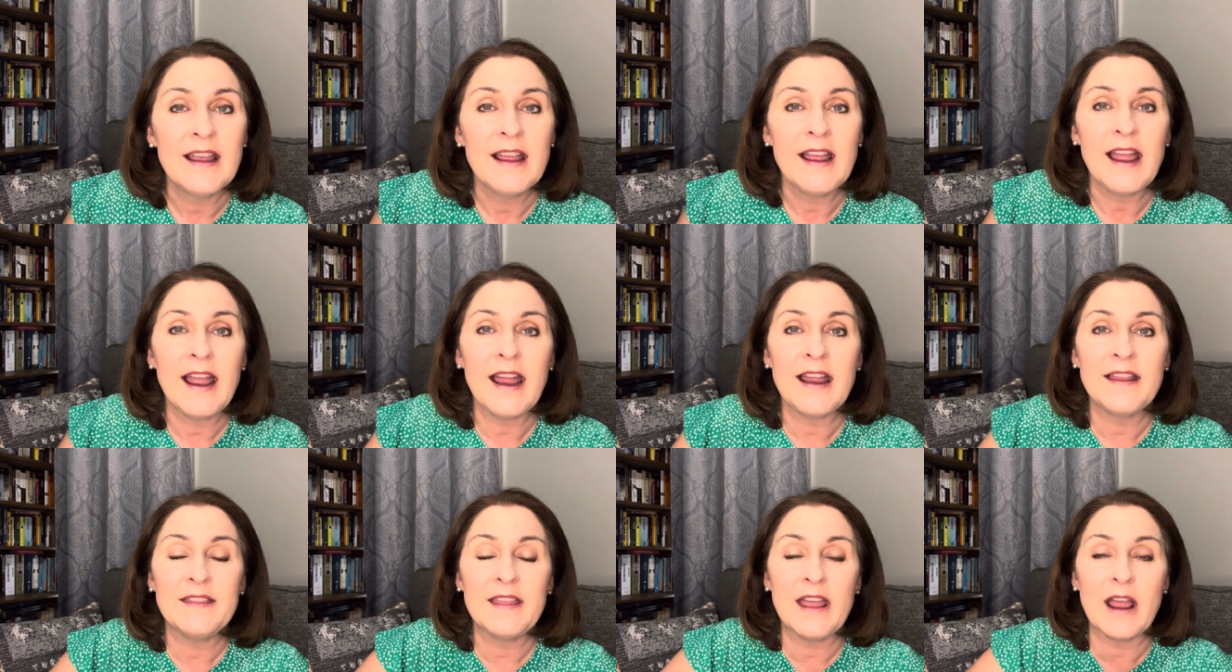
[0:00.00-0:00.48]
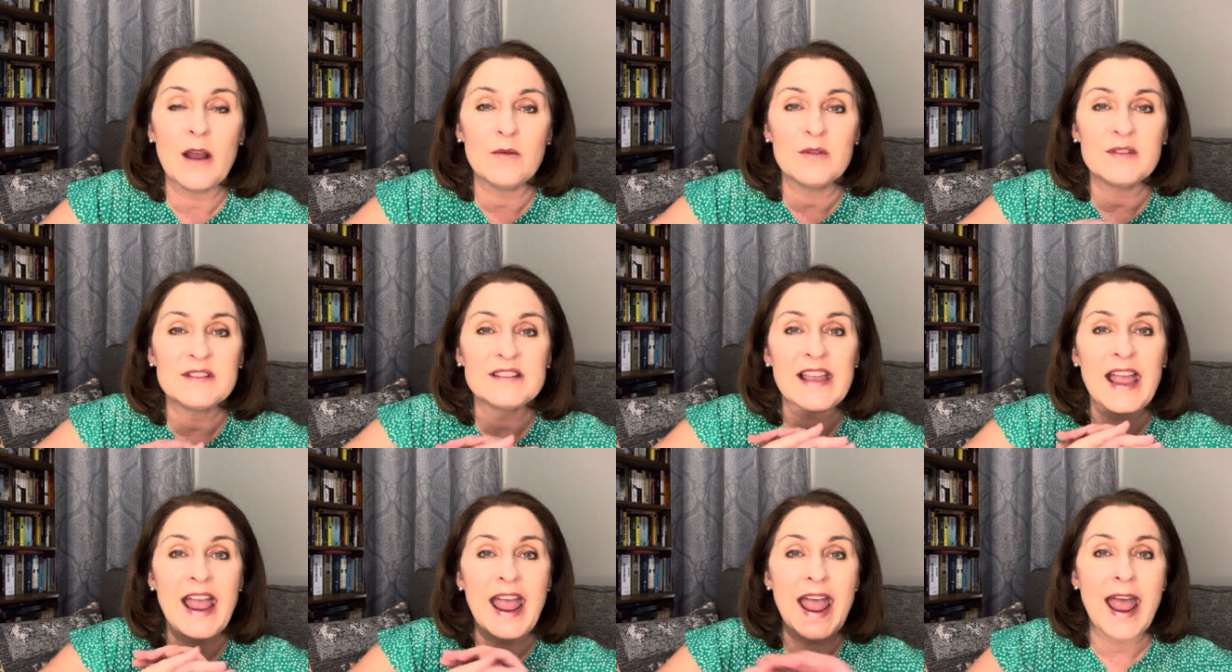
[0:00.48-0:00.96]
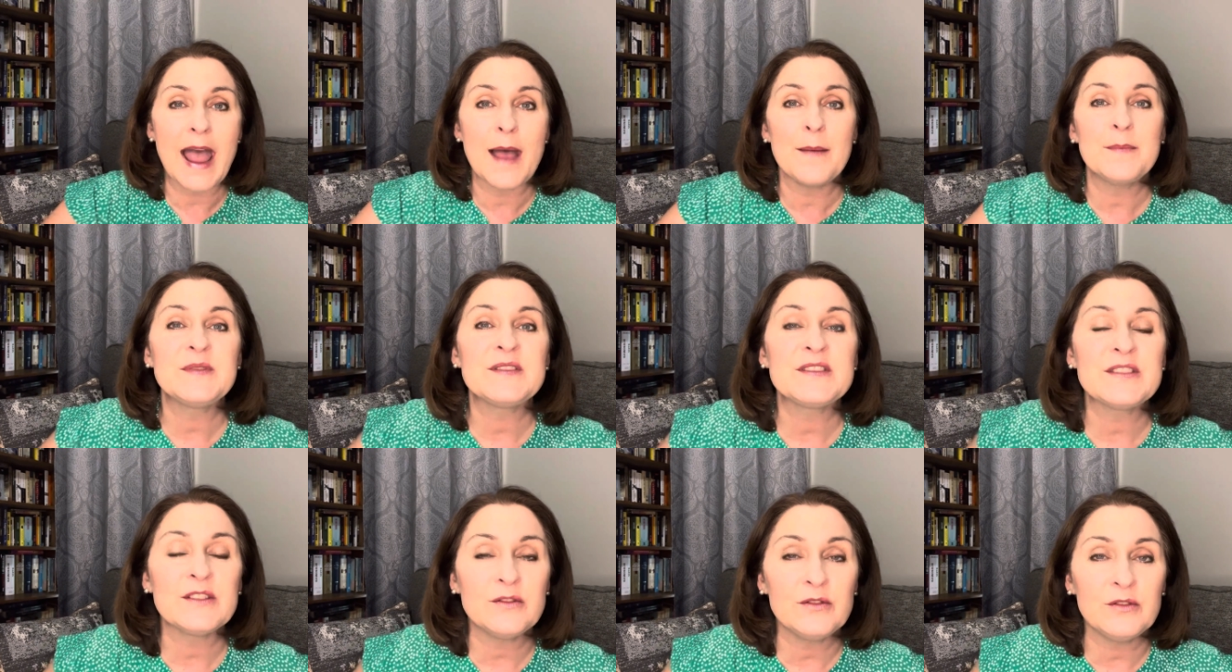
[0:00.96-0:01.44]
And that was
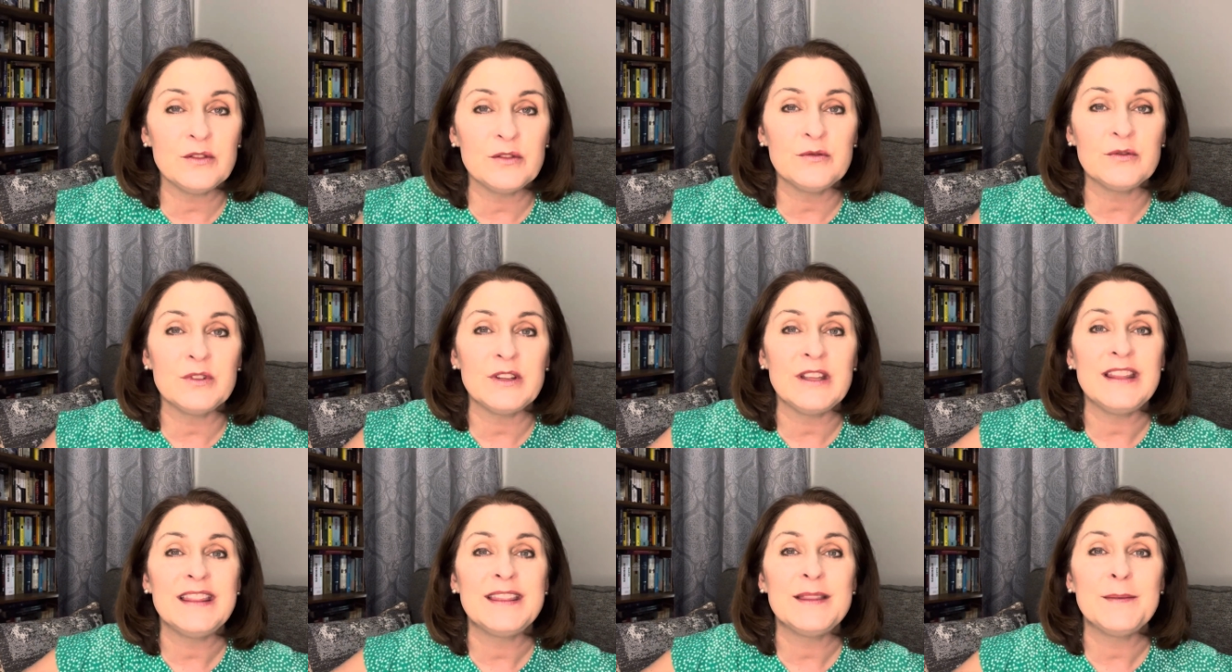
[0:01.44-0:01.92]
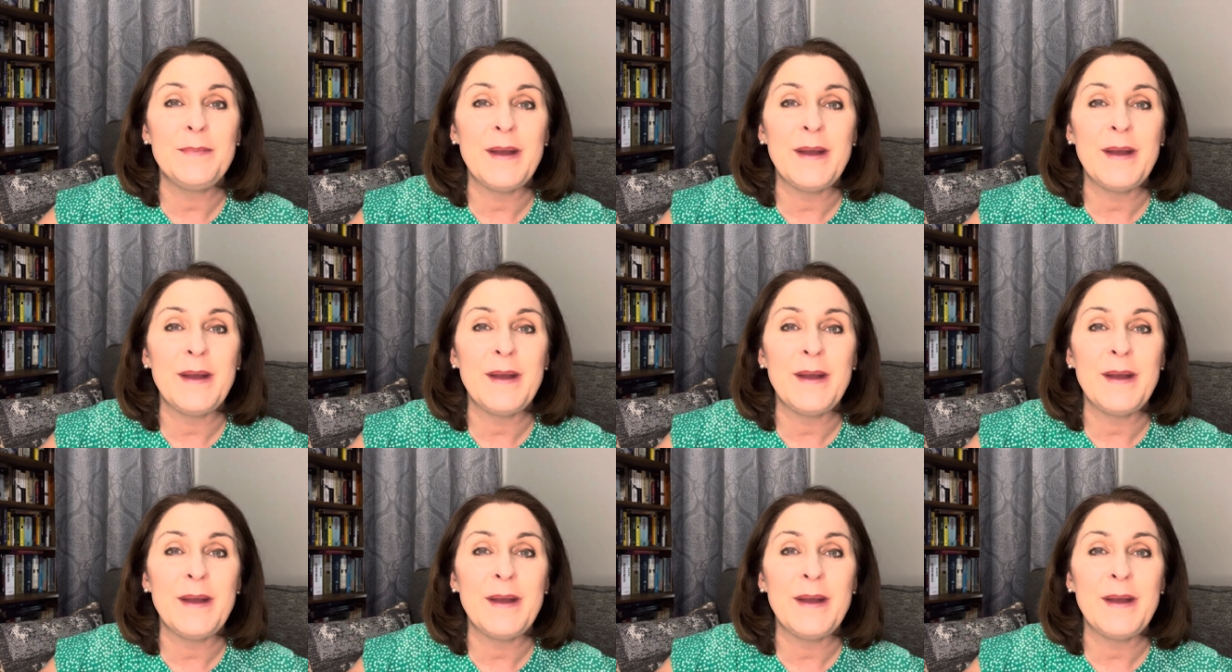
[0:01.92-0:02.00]
absolutely the